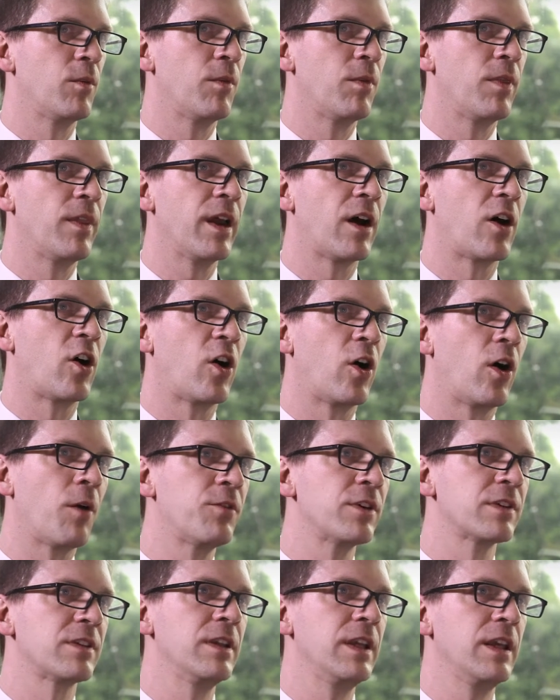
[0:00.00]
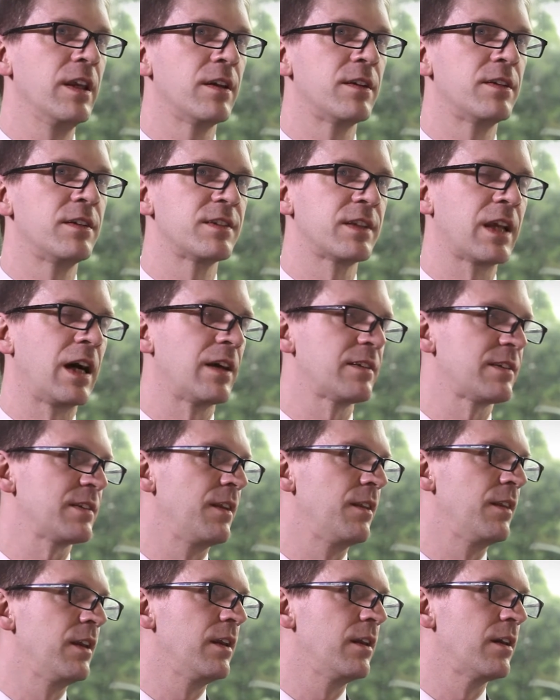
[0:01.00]
they are obviously discussed
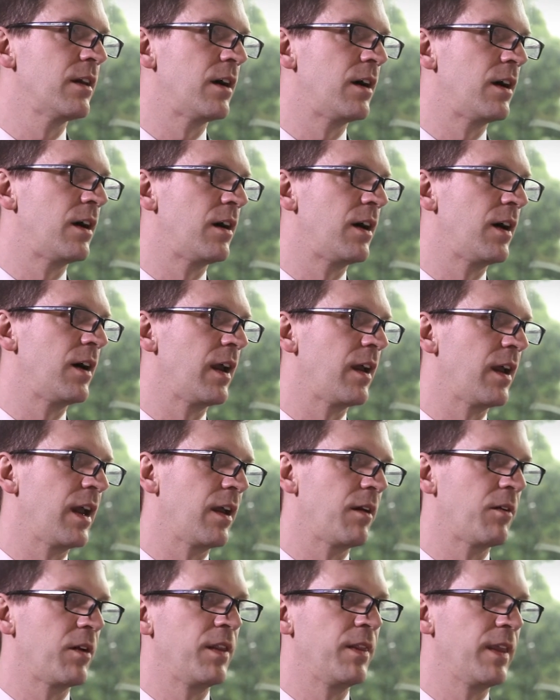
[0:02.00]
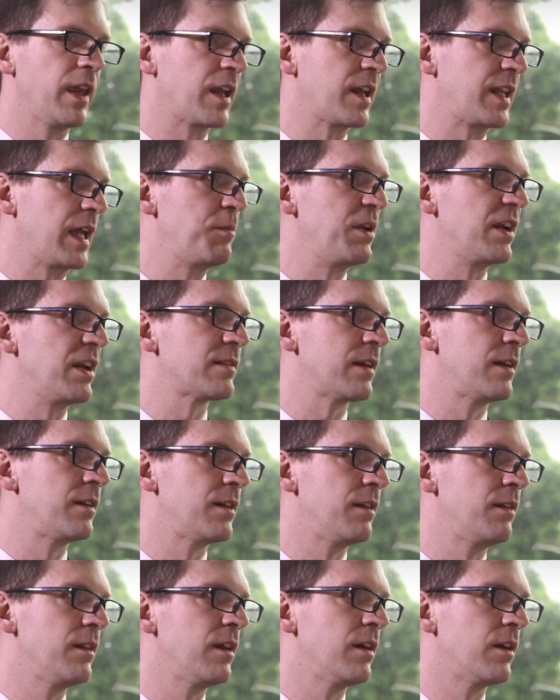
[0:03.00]
in the academics and
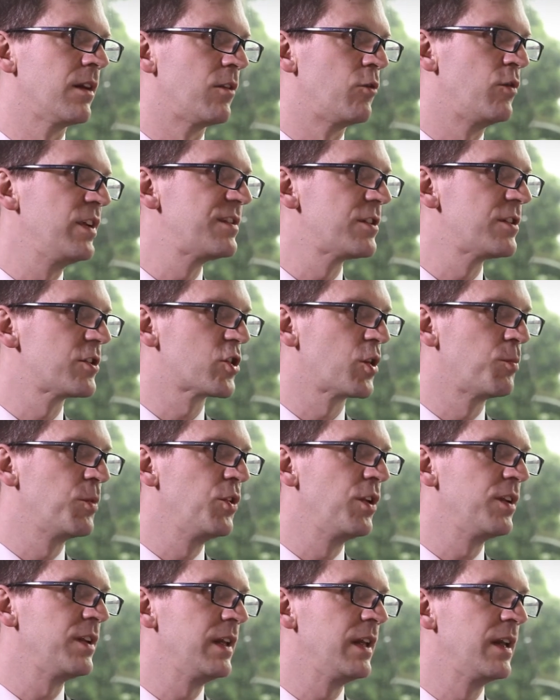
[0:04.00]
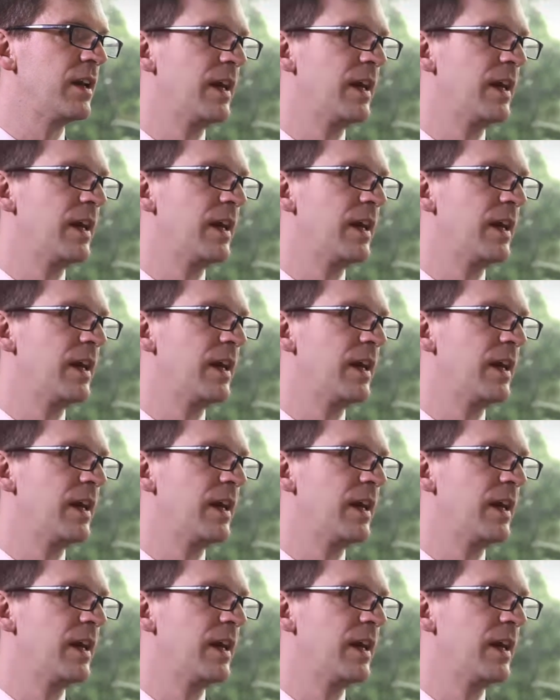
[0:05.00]
in the research community,